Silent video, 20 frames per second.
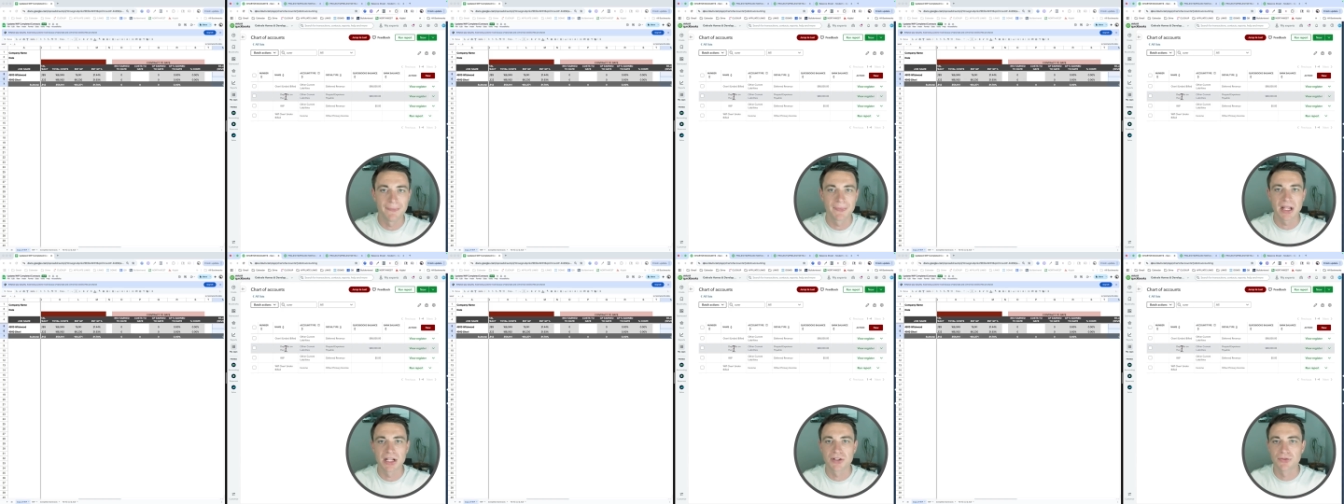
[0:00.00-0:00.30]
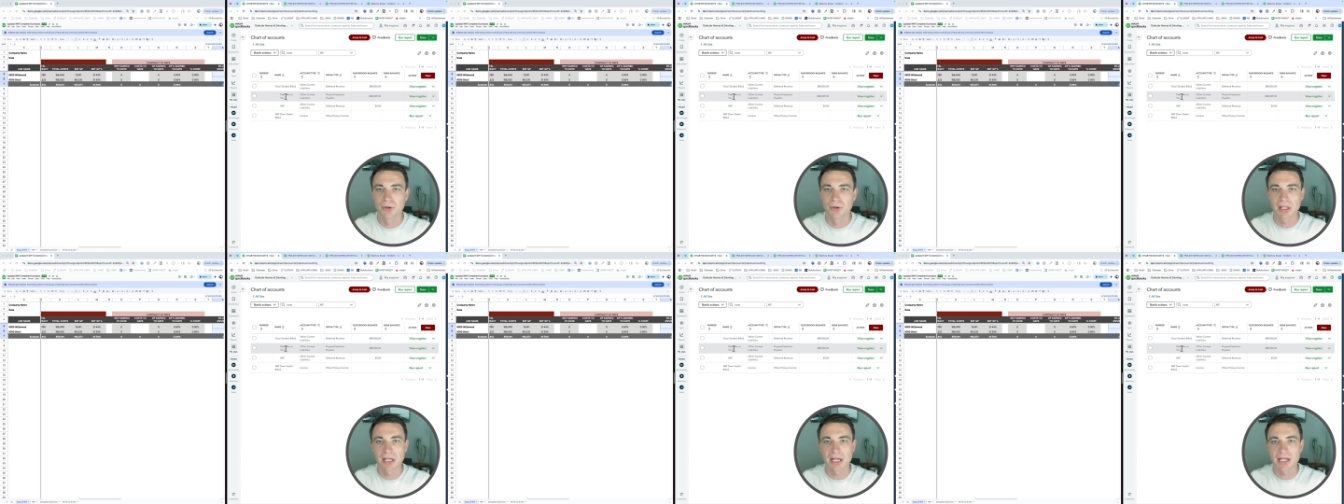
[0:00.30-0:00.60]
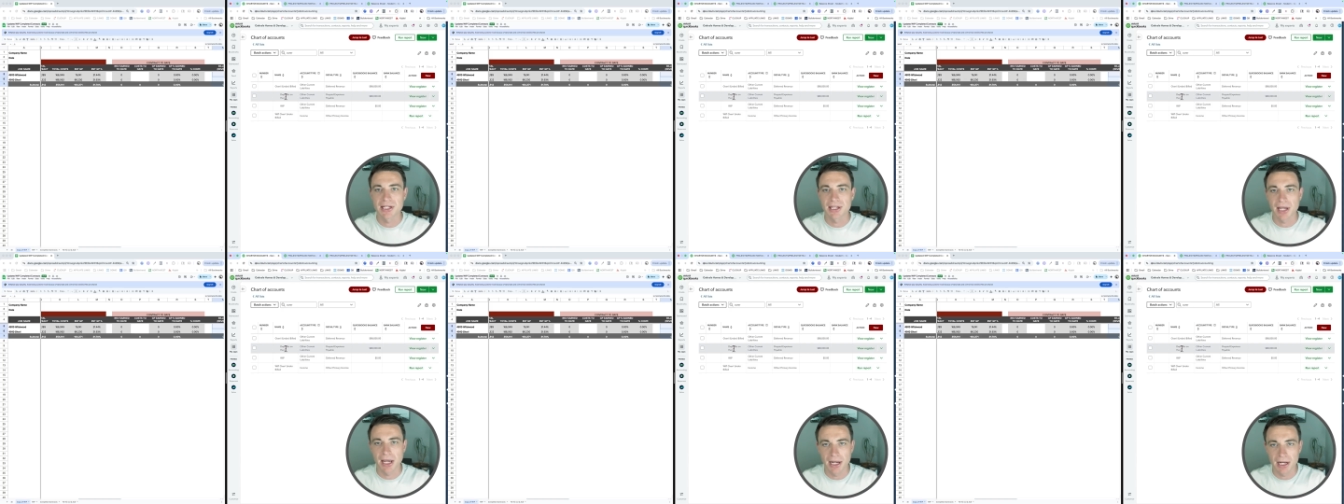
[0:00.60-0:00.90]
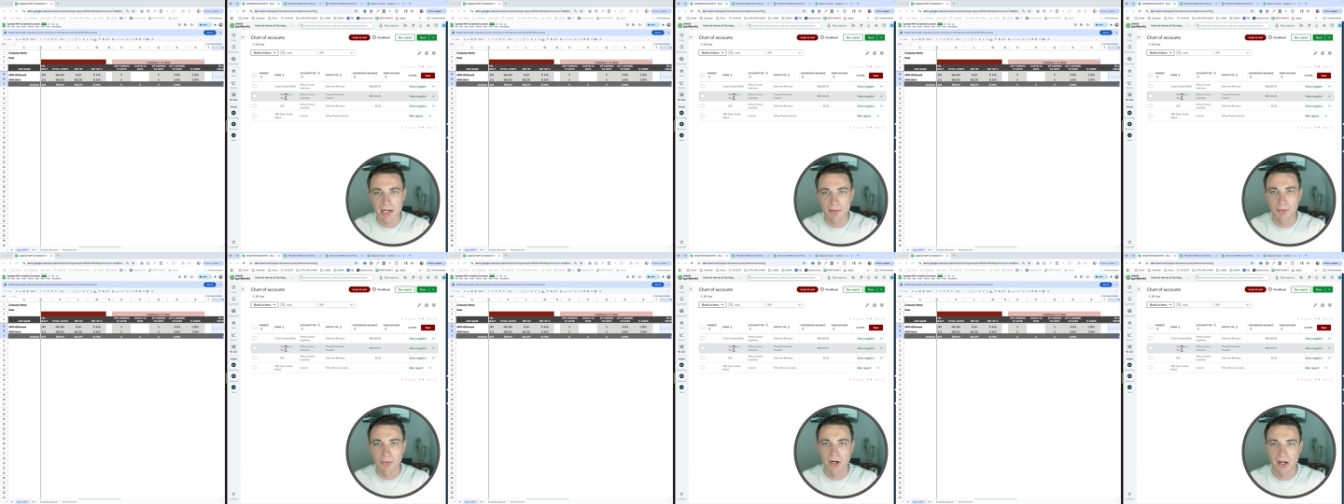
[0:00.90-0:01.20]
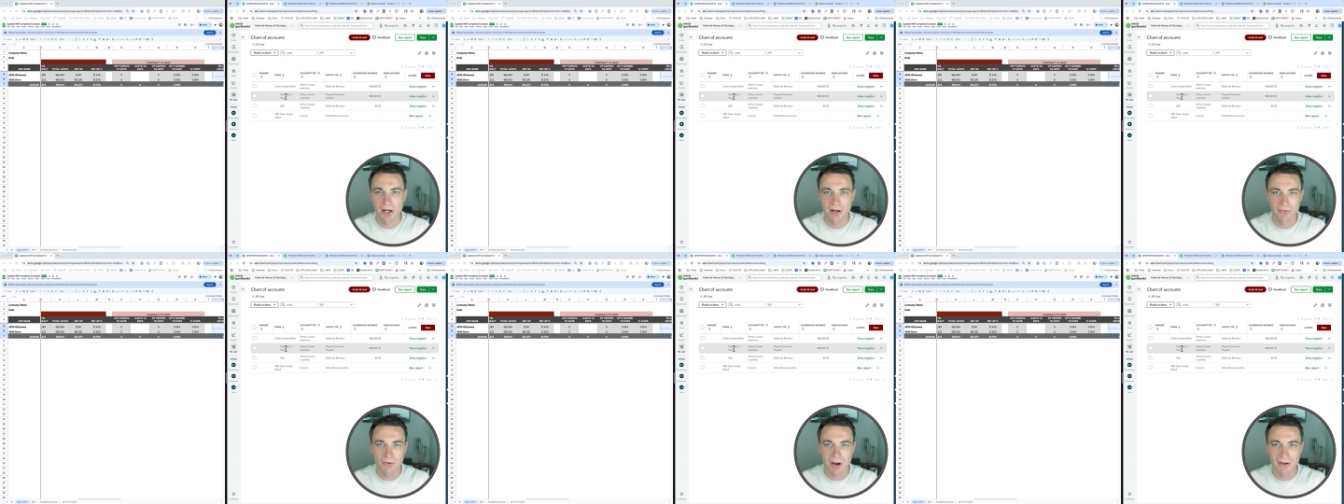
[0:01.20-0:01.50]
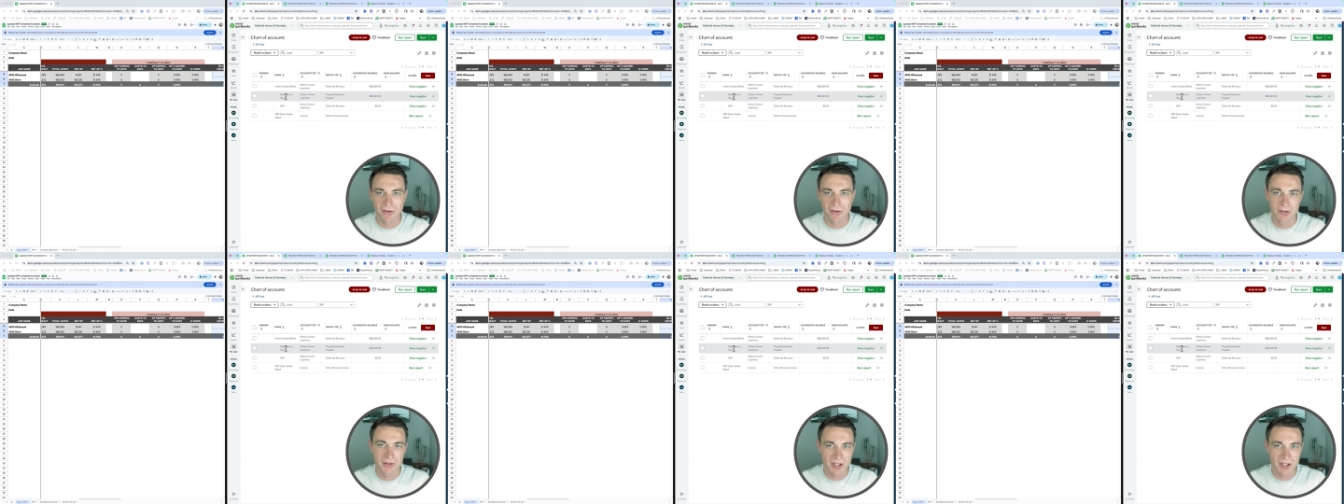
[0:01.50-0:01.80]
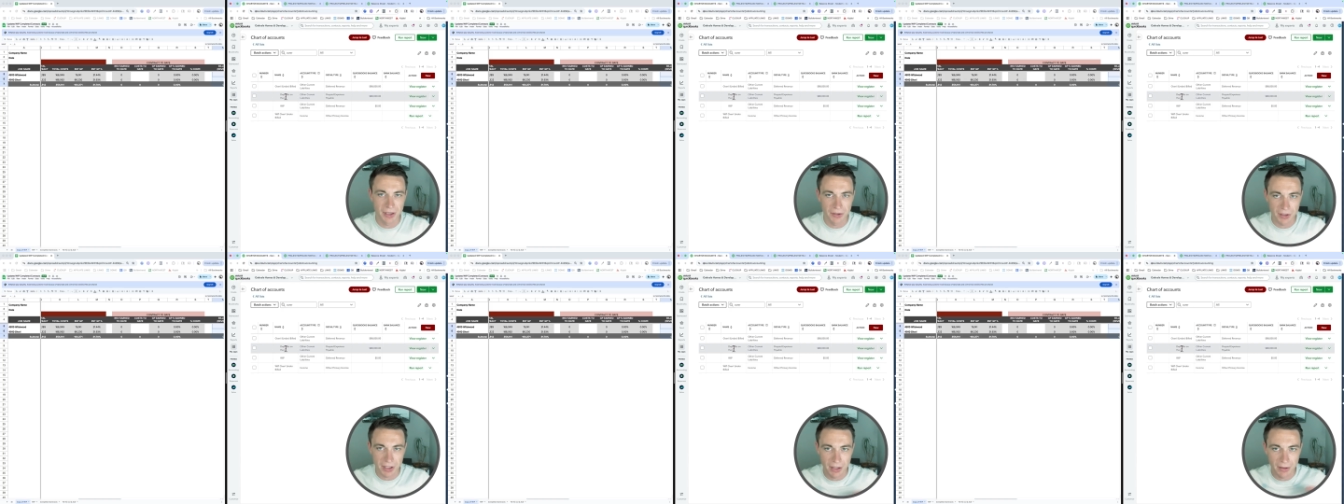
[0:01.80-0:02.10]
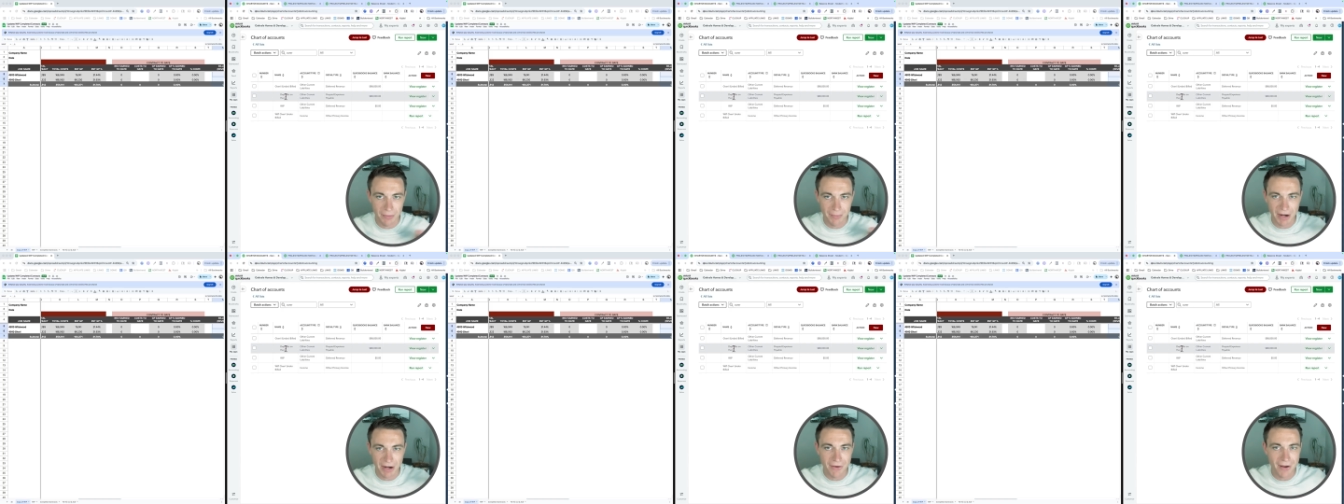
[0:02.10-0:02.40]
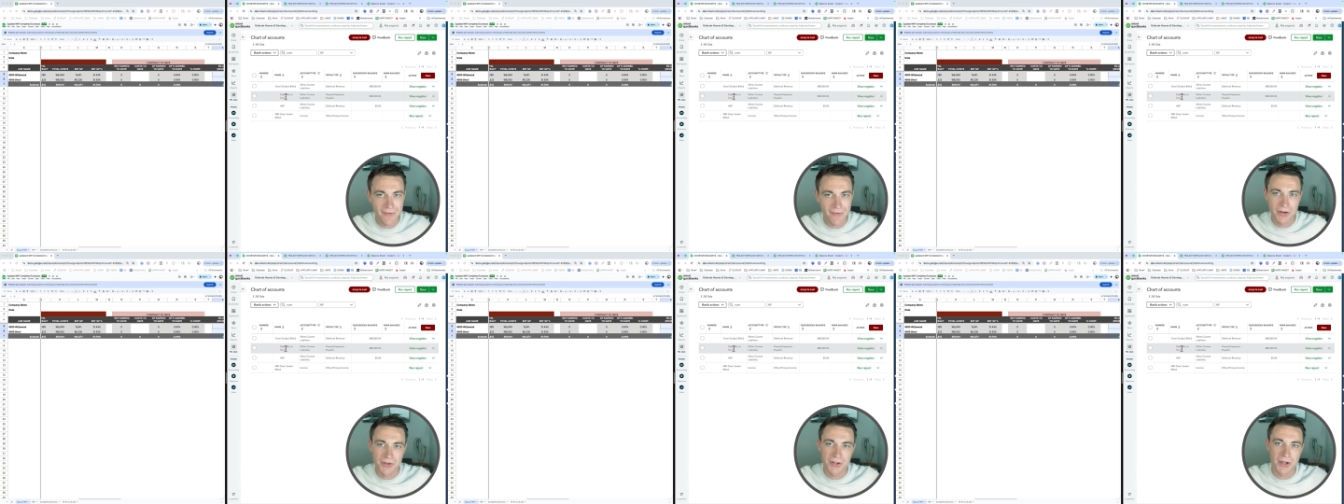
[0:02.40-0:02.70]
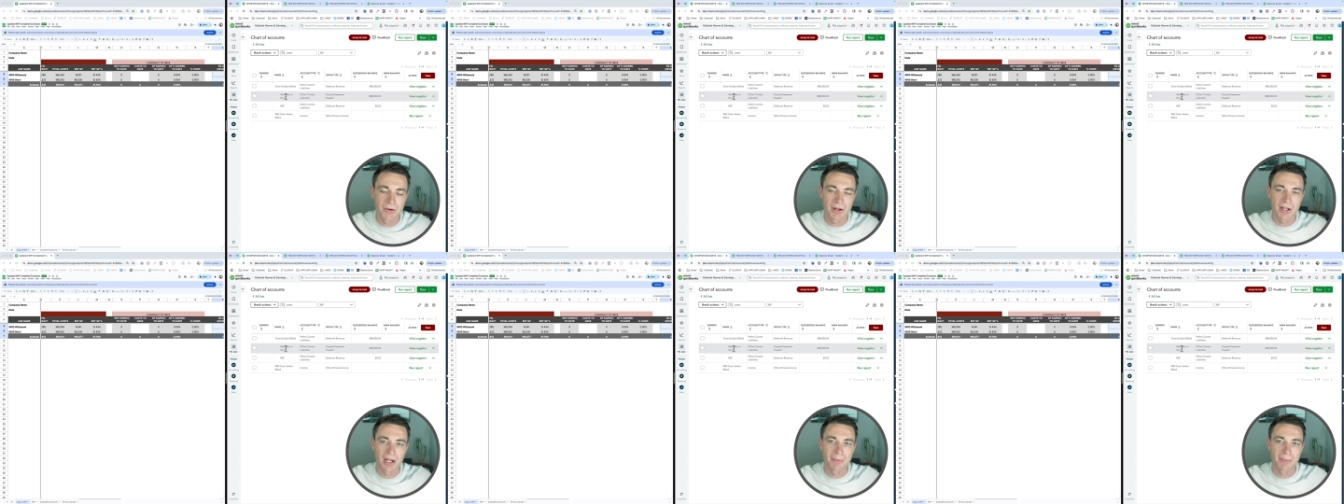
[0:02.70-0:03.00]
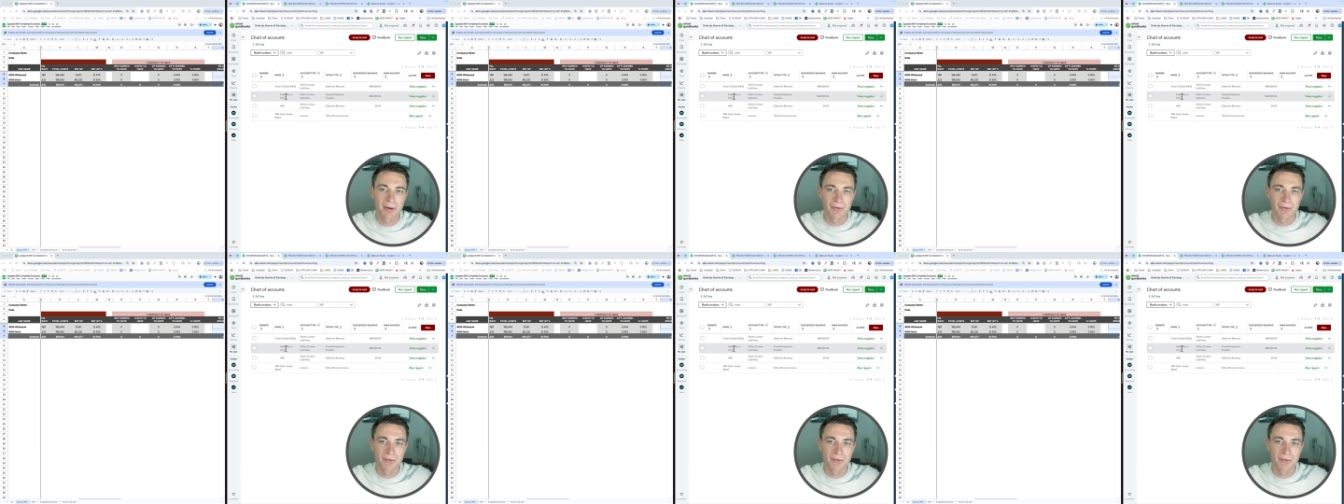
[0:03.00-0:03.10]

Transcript: It's really exciting to put it in revenue and say, look at my revenue's going up.